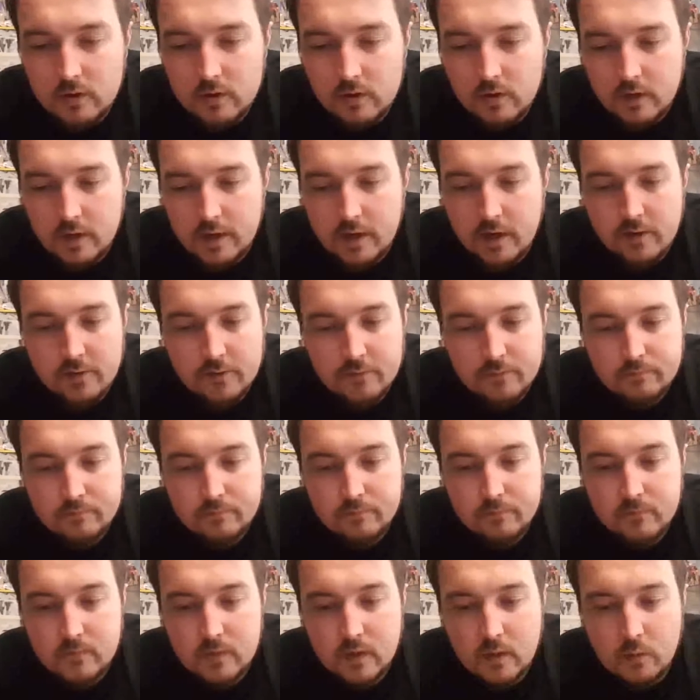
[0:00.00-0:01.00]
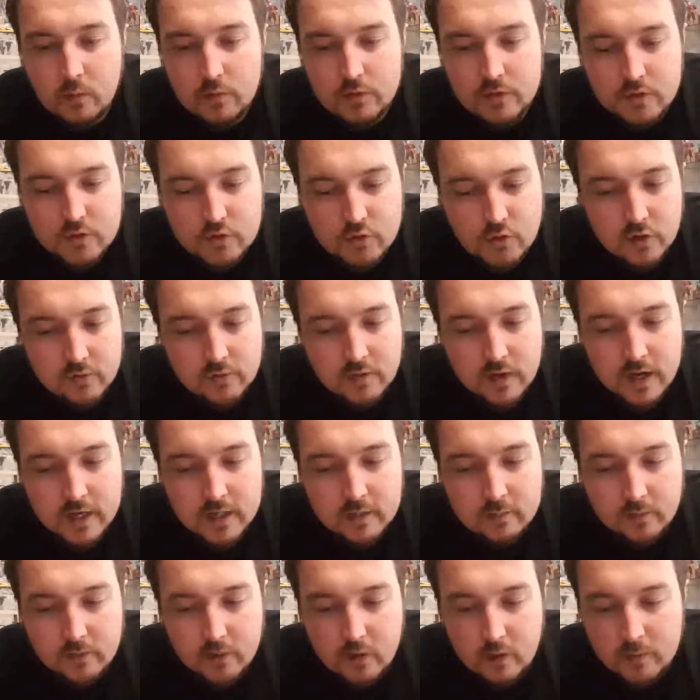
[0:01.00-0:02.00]
and I wasn't sure if I had him
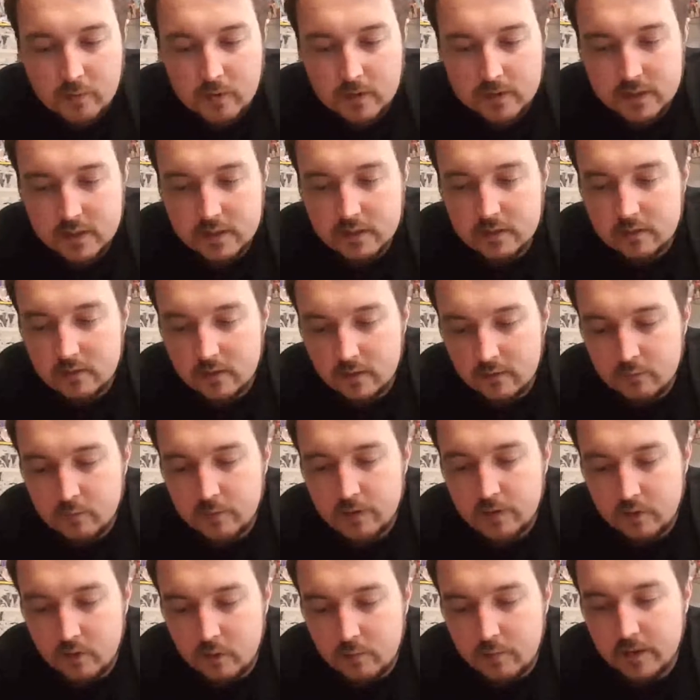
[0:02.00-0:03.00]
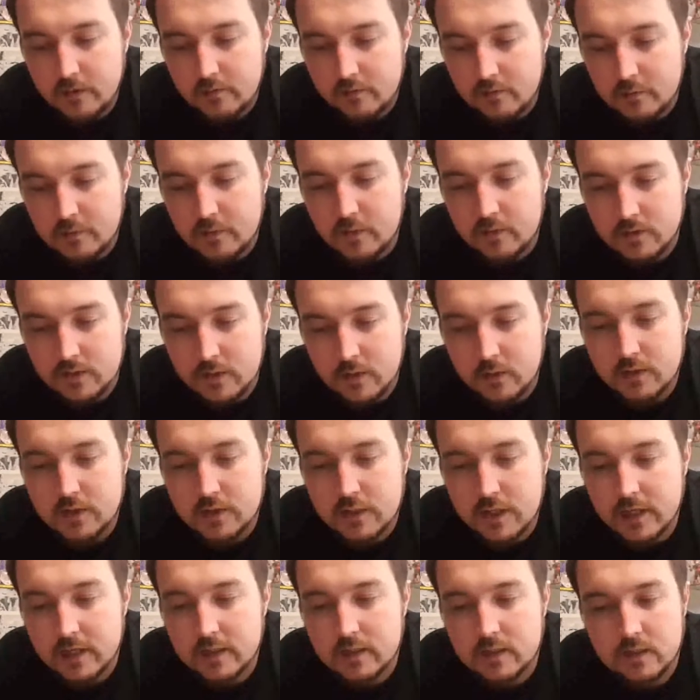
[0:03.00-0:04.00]
or not, but when I got back from the boot, so I
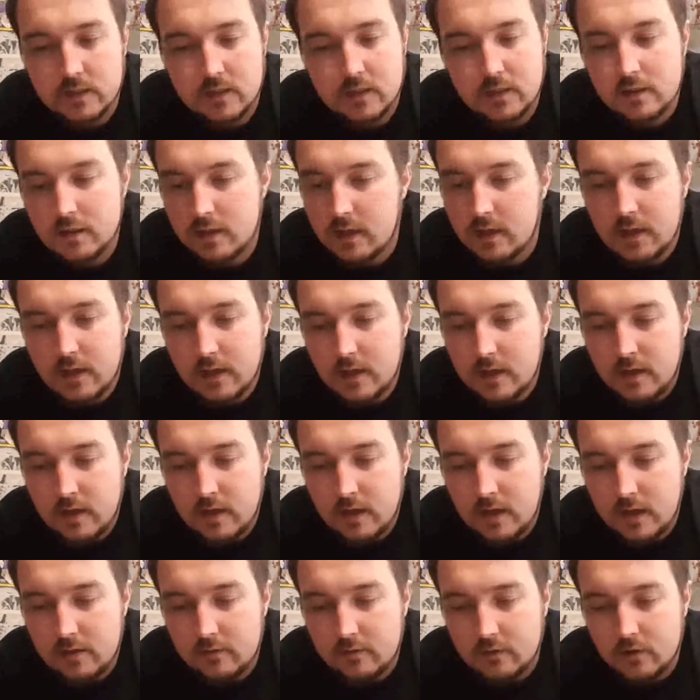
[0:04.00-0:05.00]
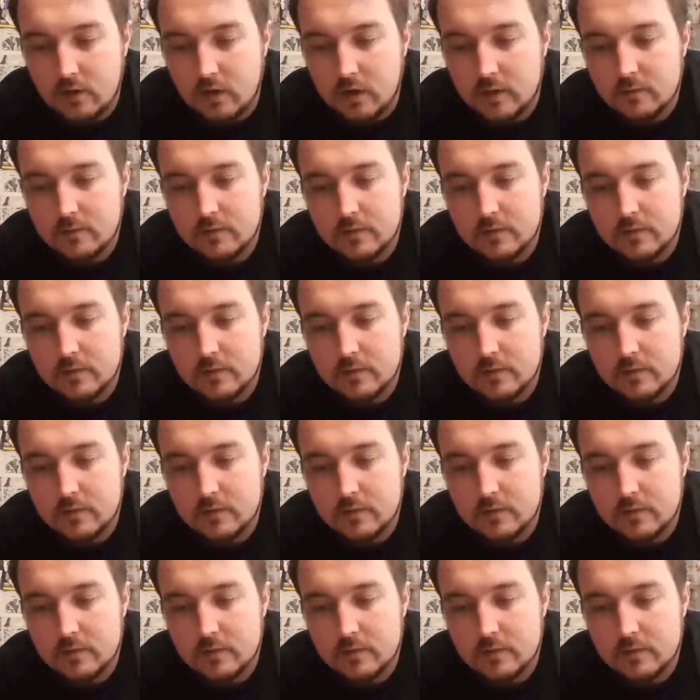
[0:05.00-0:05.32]
checked, and I haven't got him.